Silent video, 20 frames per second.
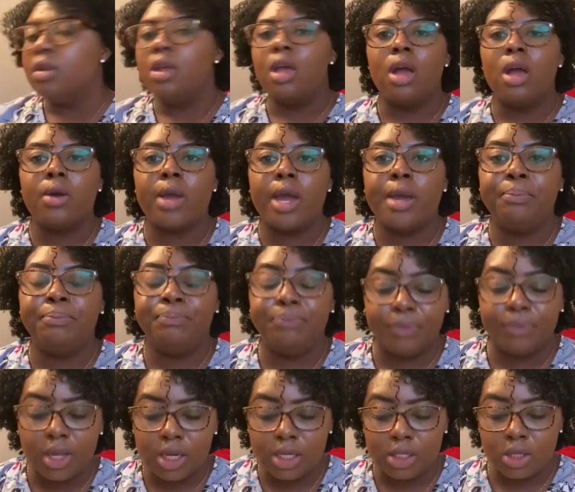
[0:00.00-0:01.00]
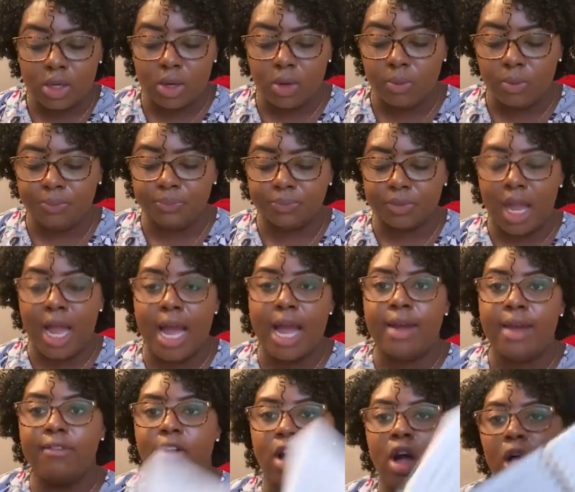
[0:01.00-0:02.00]
Okay, so I
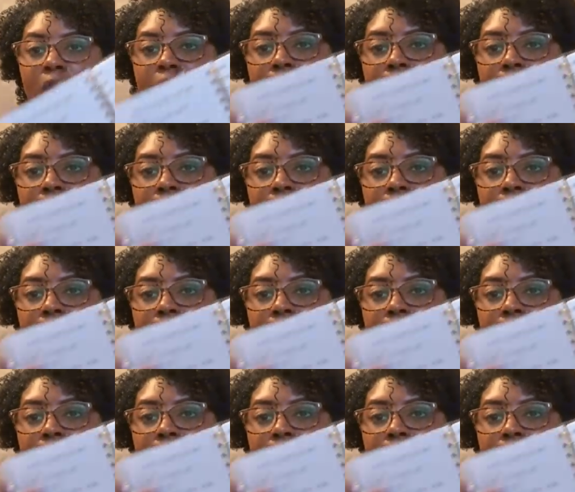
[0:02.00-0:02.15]
have all of